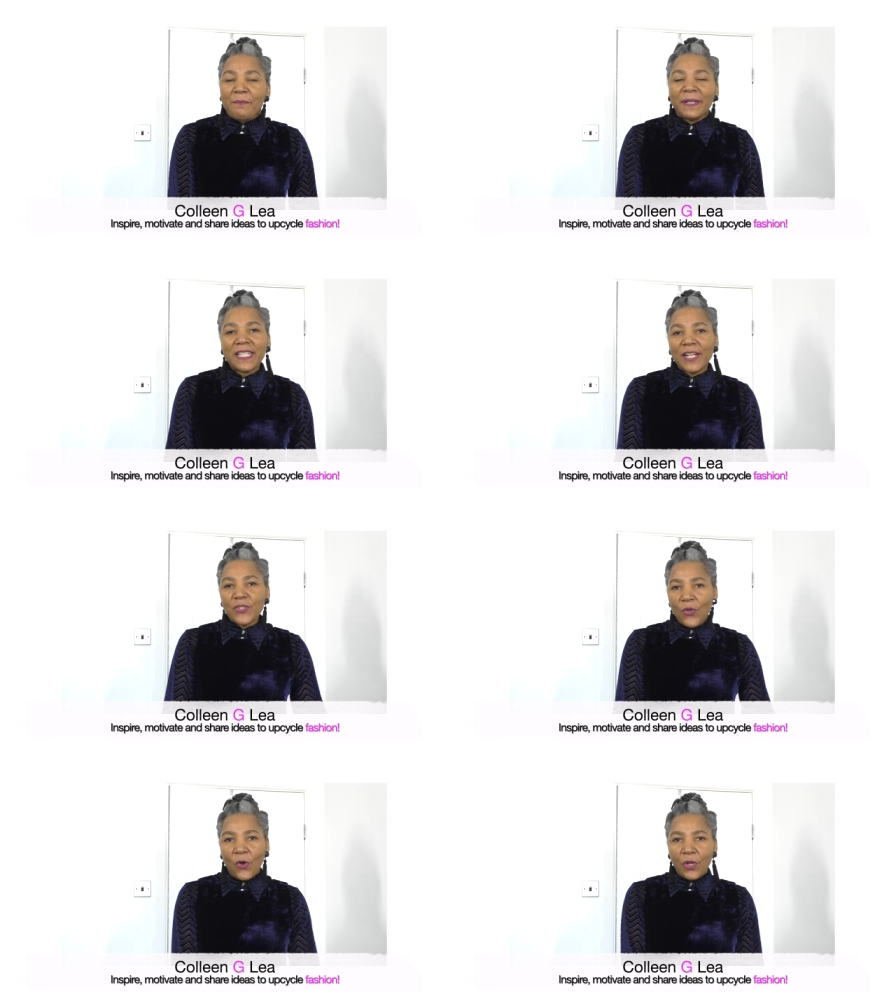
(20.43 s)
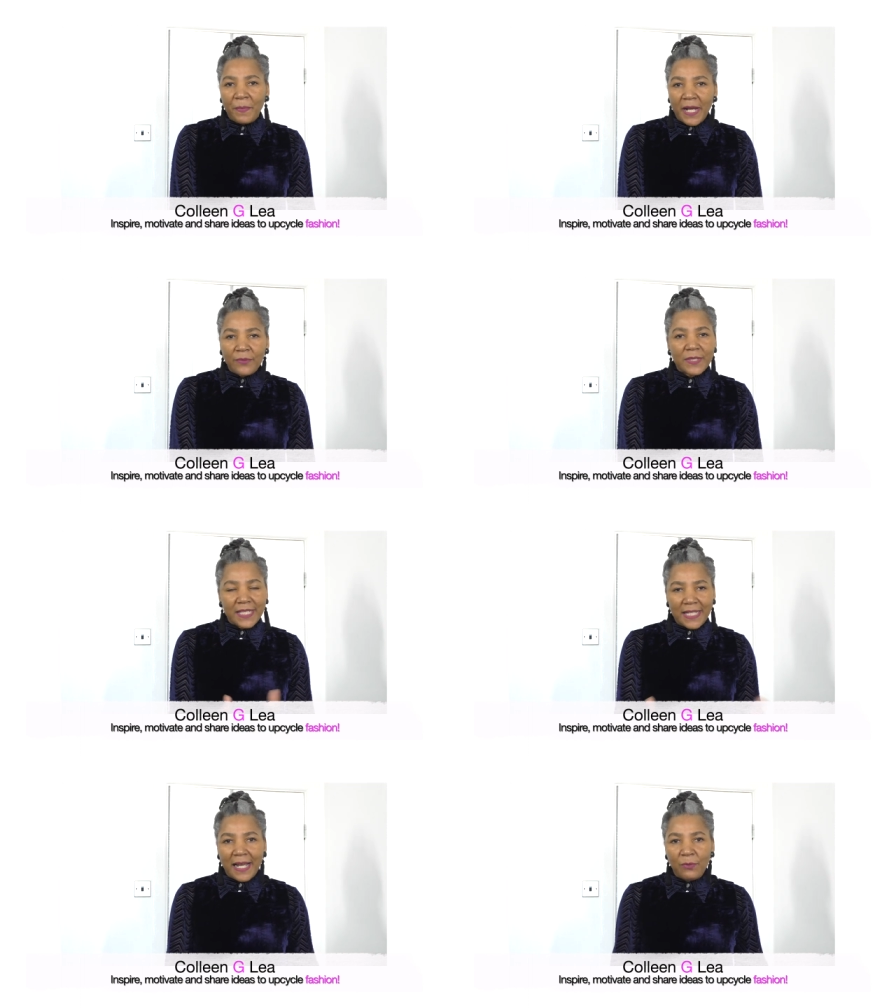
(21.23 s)
My channel is all about
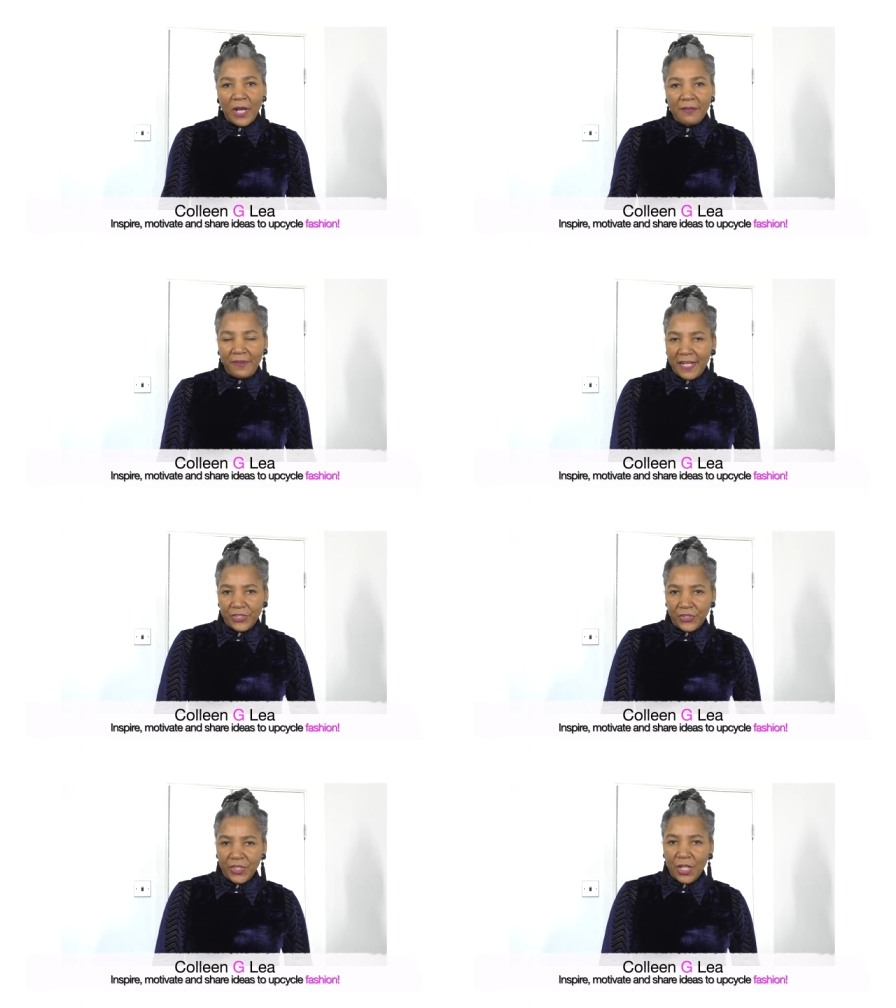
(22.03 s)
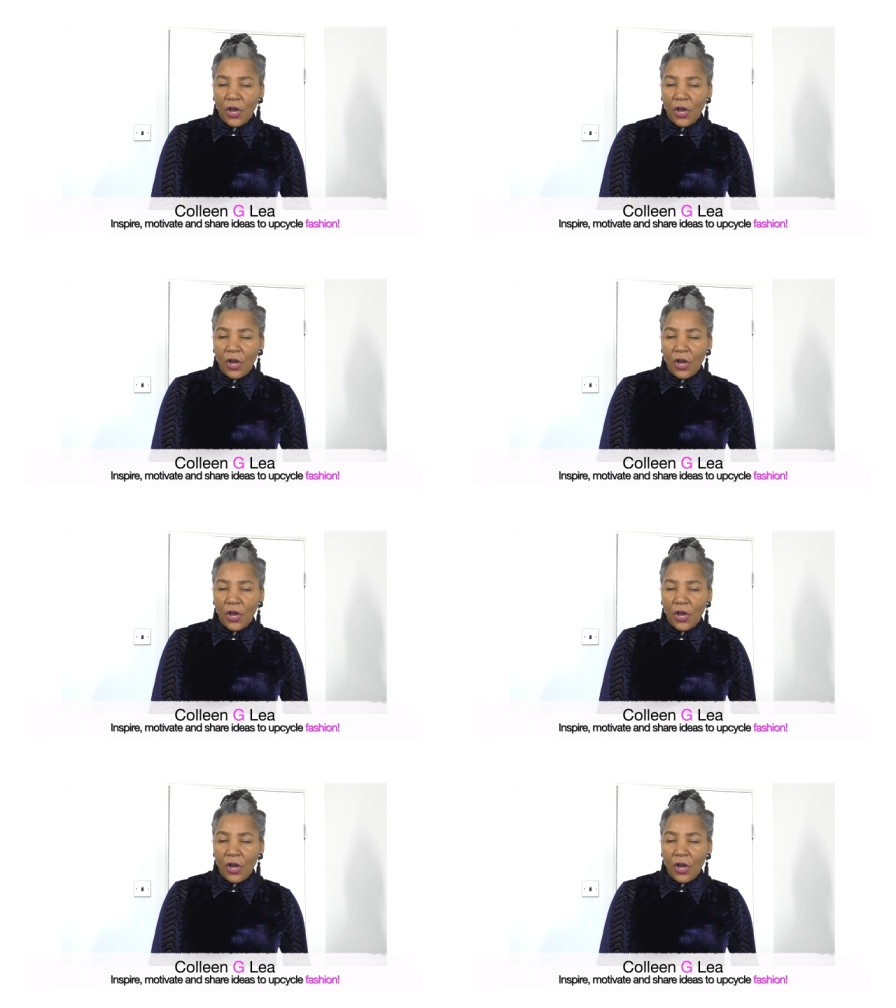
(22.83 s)
DIY fashion